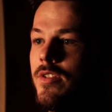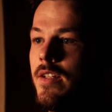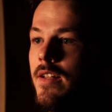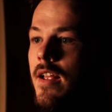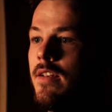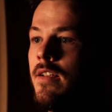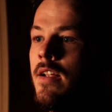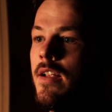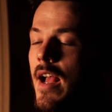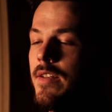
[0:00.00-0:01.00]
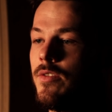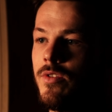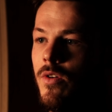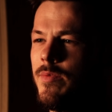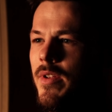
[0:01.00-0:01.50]
And then, yeah, so it's
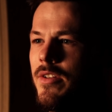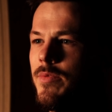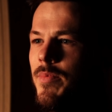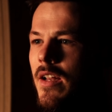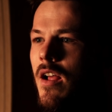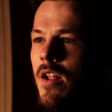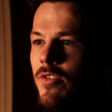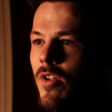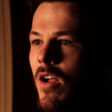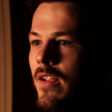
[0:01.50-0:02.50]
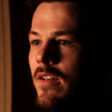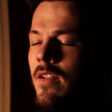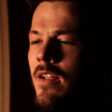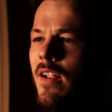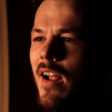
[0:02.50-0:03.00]
always been just being an underdog and
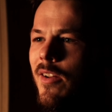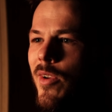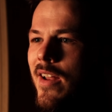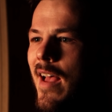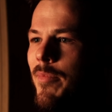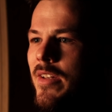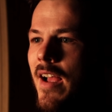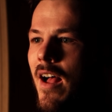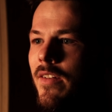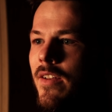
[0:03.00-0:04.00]
kind of creating that mentality.